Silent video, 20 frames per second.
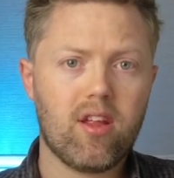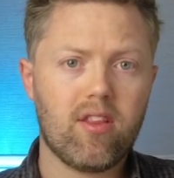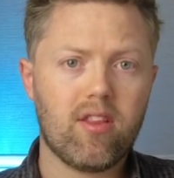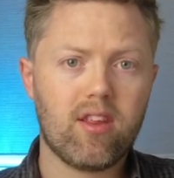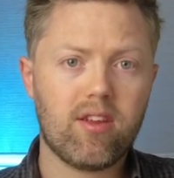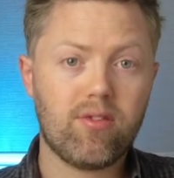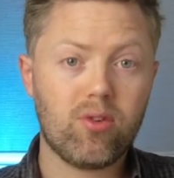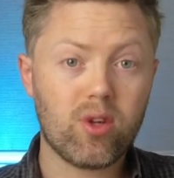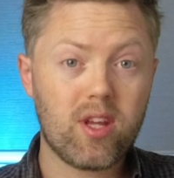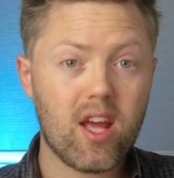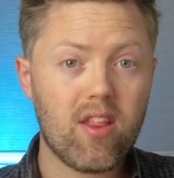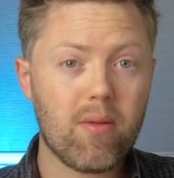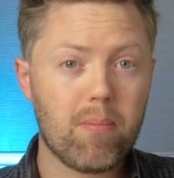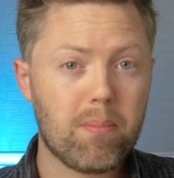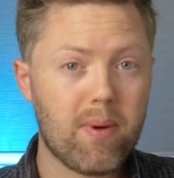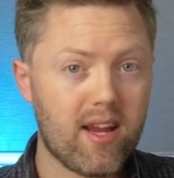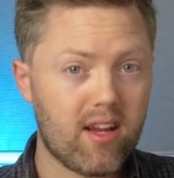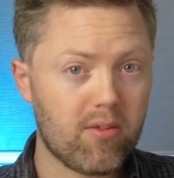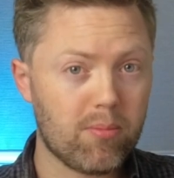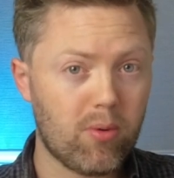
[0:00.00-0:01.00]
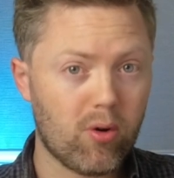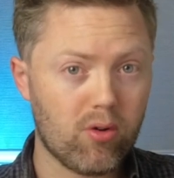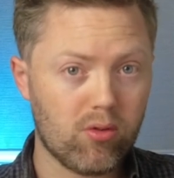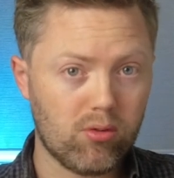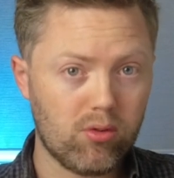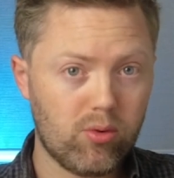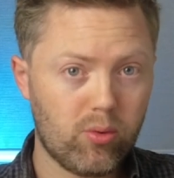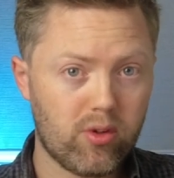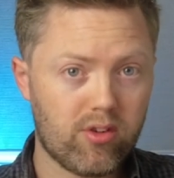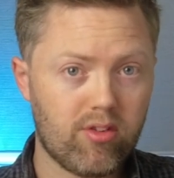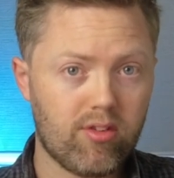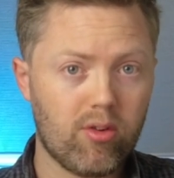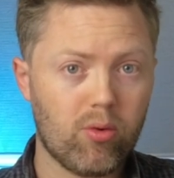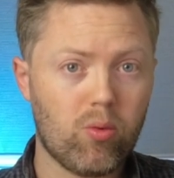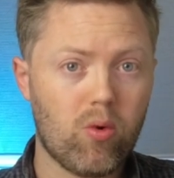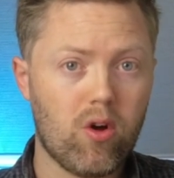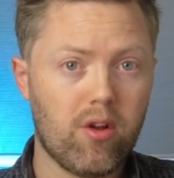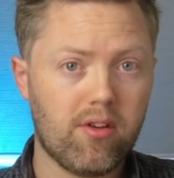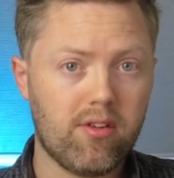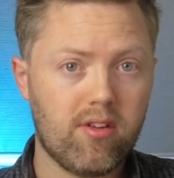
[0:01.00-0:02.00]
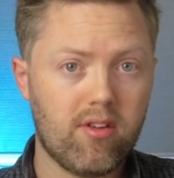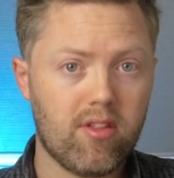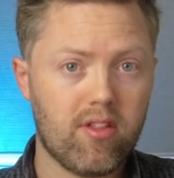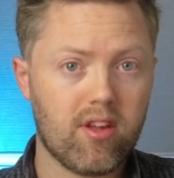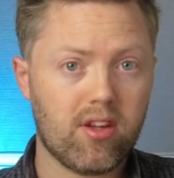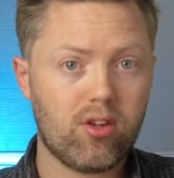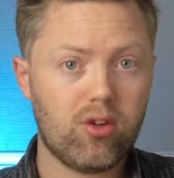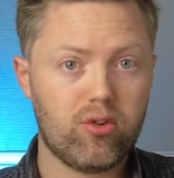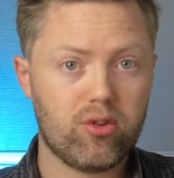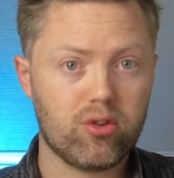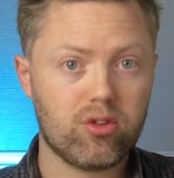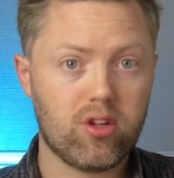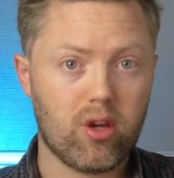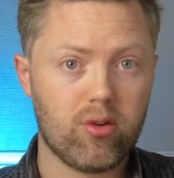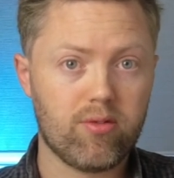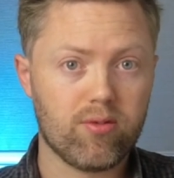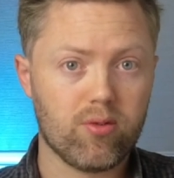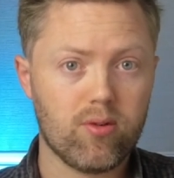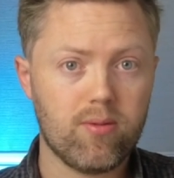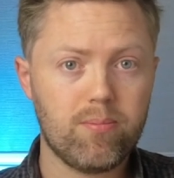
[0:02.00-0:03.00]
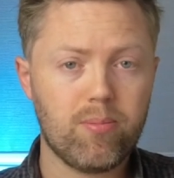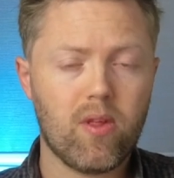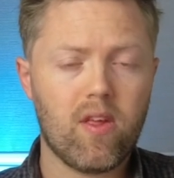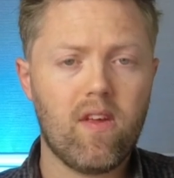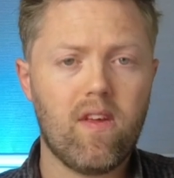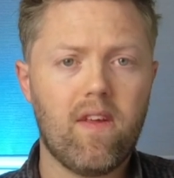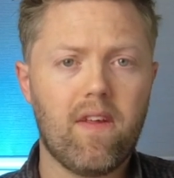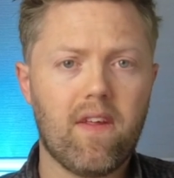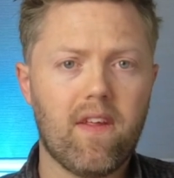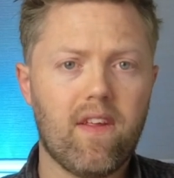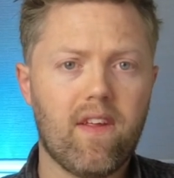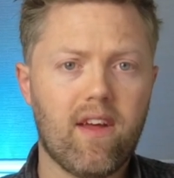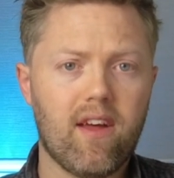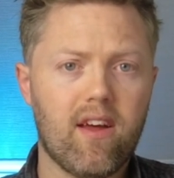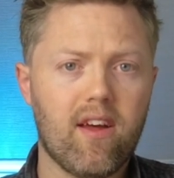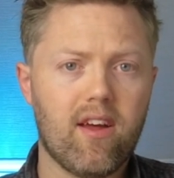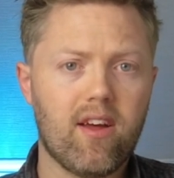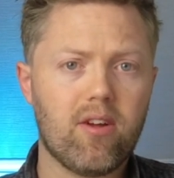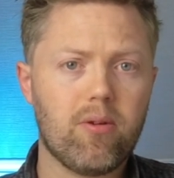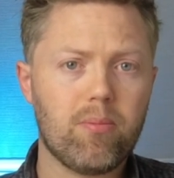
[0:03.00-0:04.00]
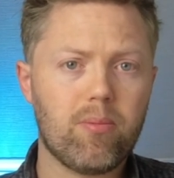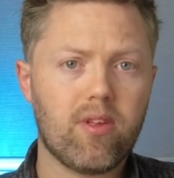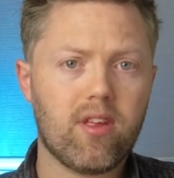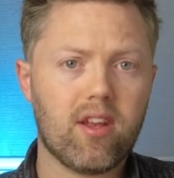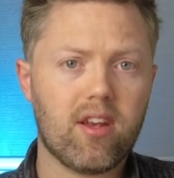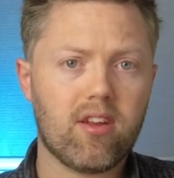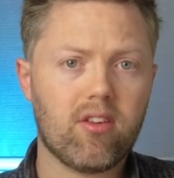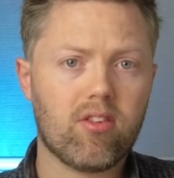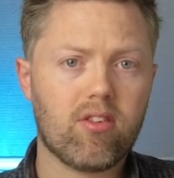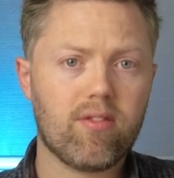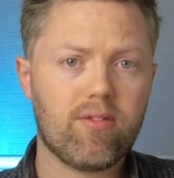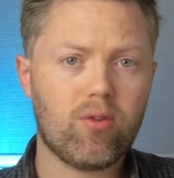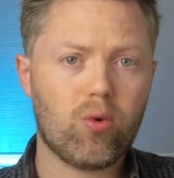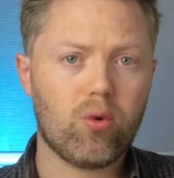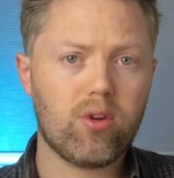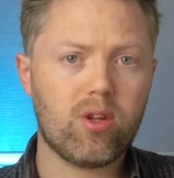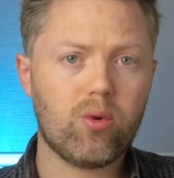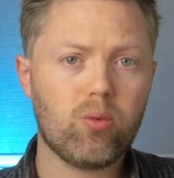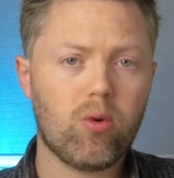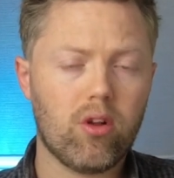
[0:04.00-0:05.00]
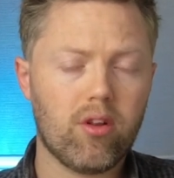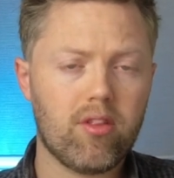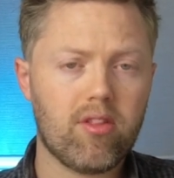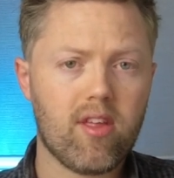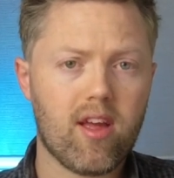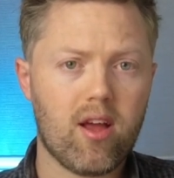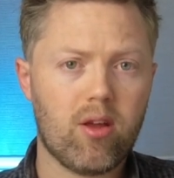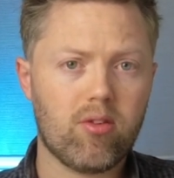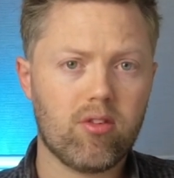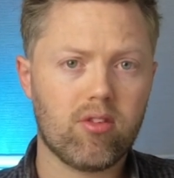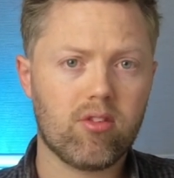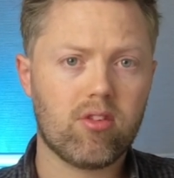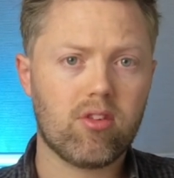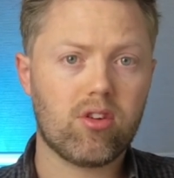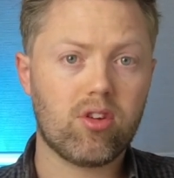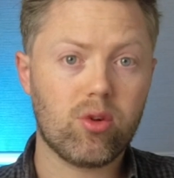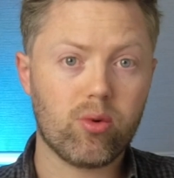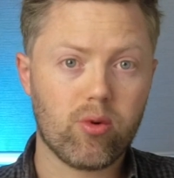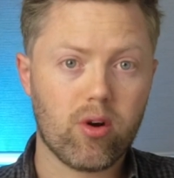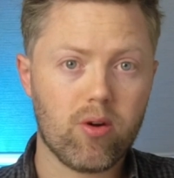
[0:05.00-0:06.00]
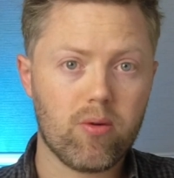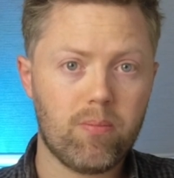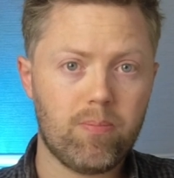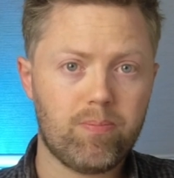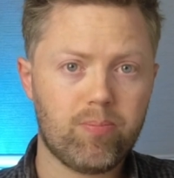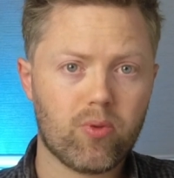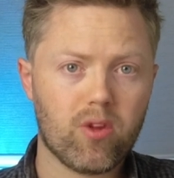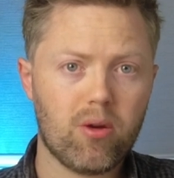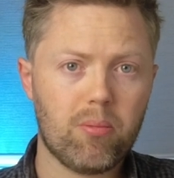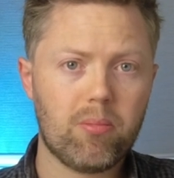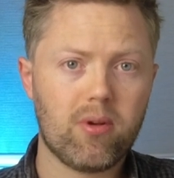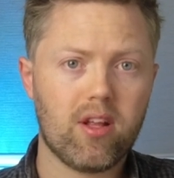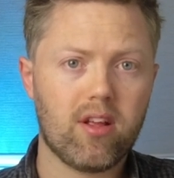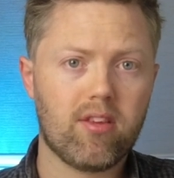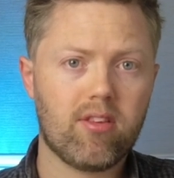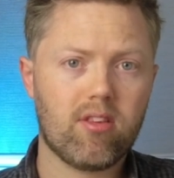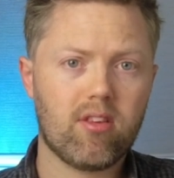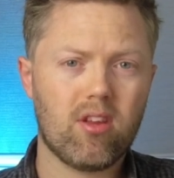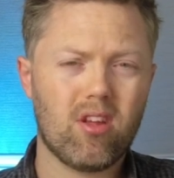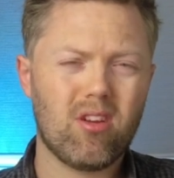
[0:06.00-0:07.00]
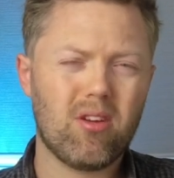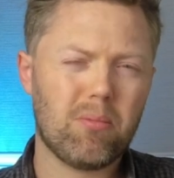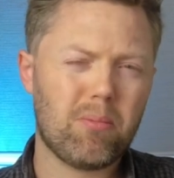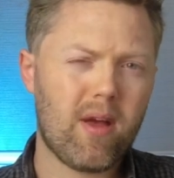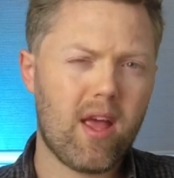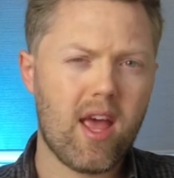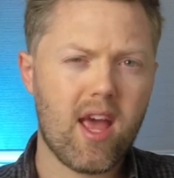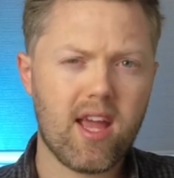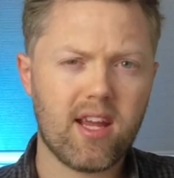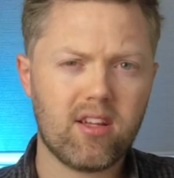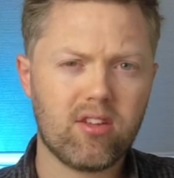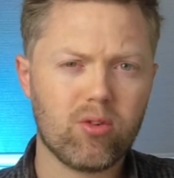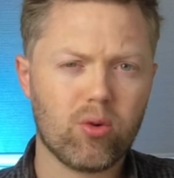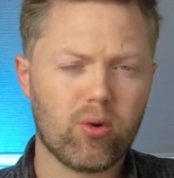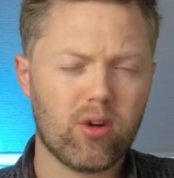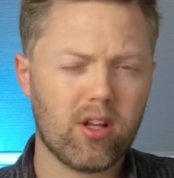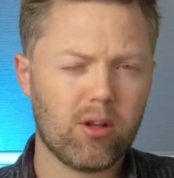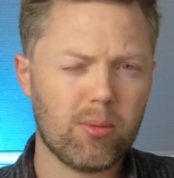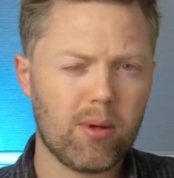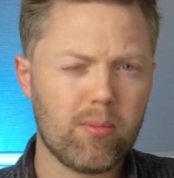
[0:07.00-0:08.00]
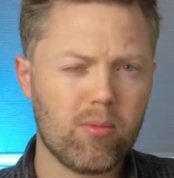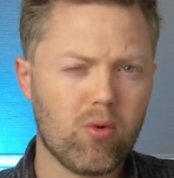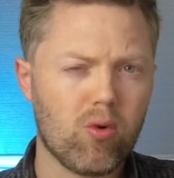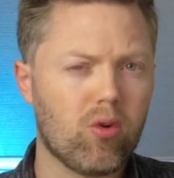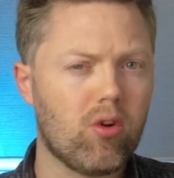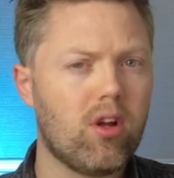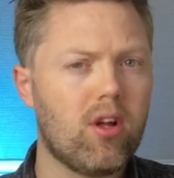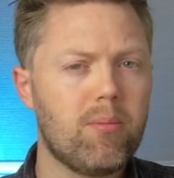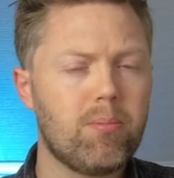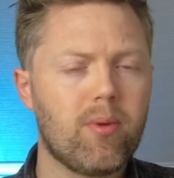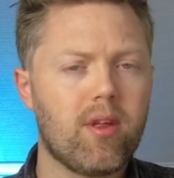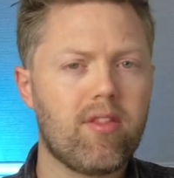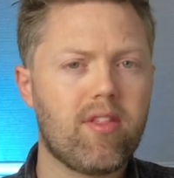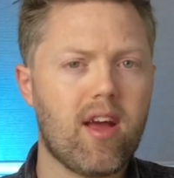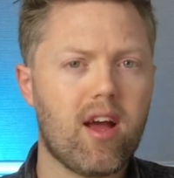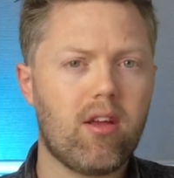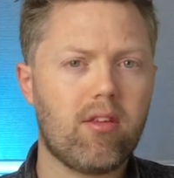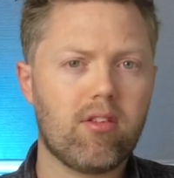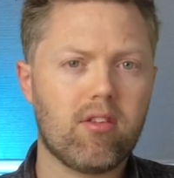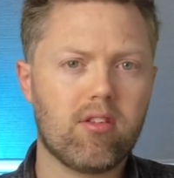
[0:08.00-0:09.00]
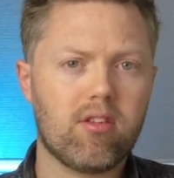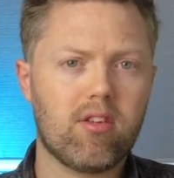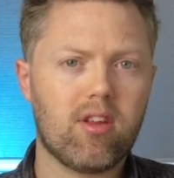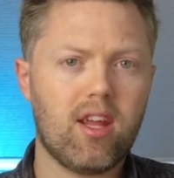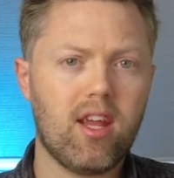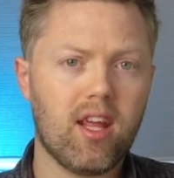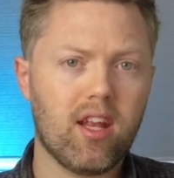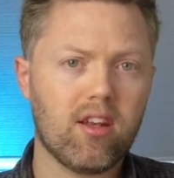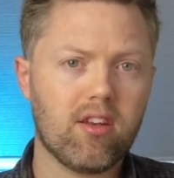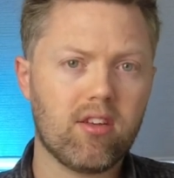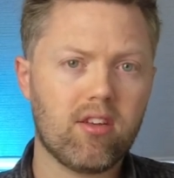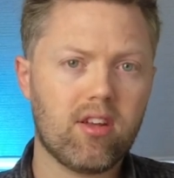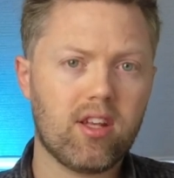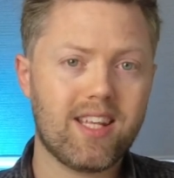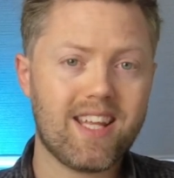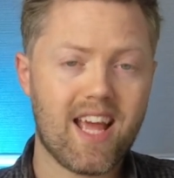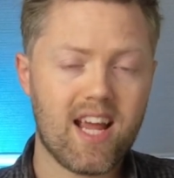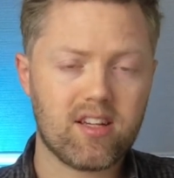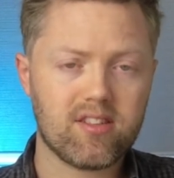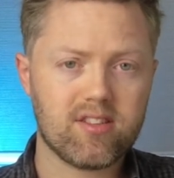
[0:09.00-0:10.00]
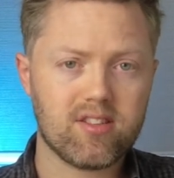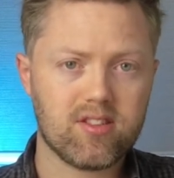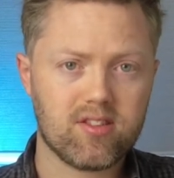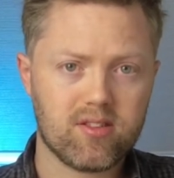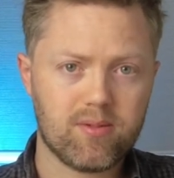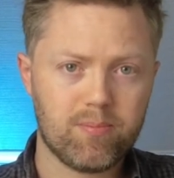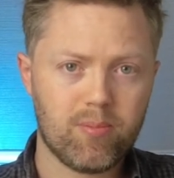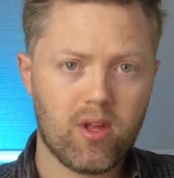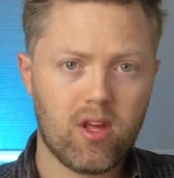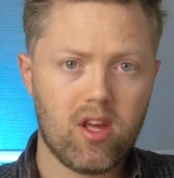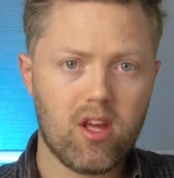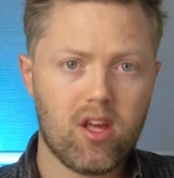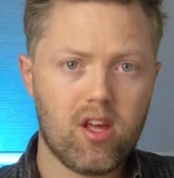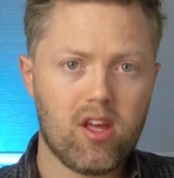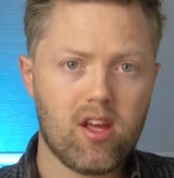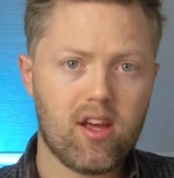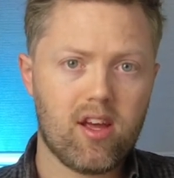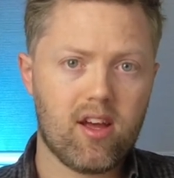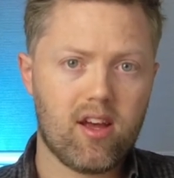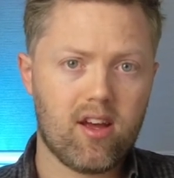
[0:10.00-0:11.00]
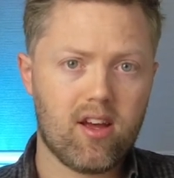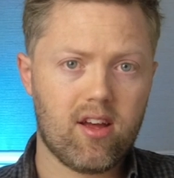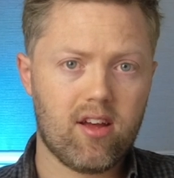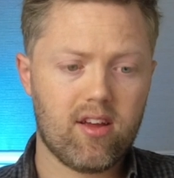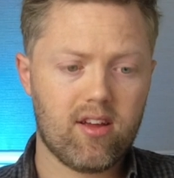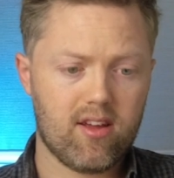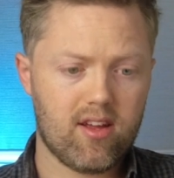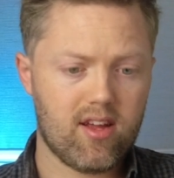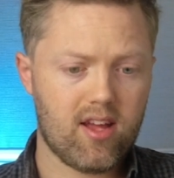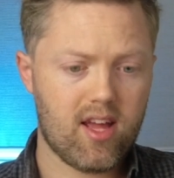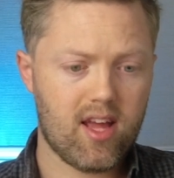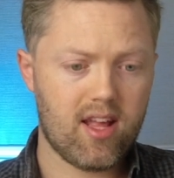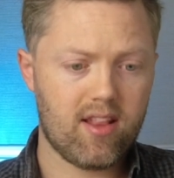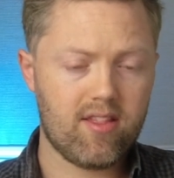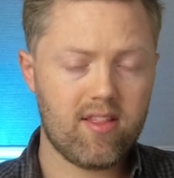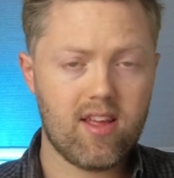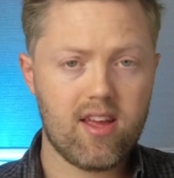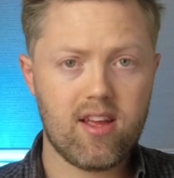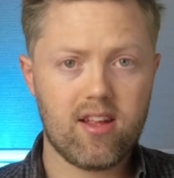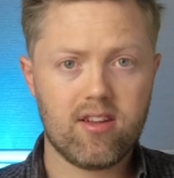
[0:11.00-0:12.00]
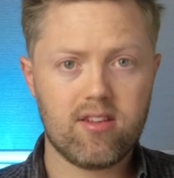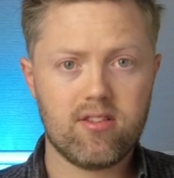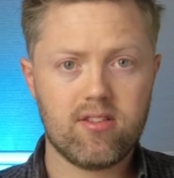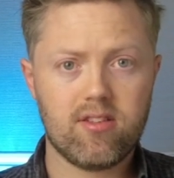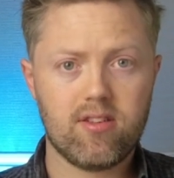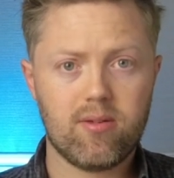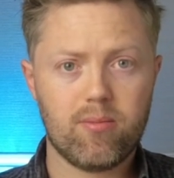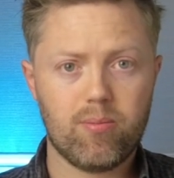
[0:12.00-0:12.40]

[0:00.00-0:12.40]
if you get the base model, which is the one that you should go for, it is €41,000 plus about 8 or a little bit more thousand in taxes, and then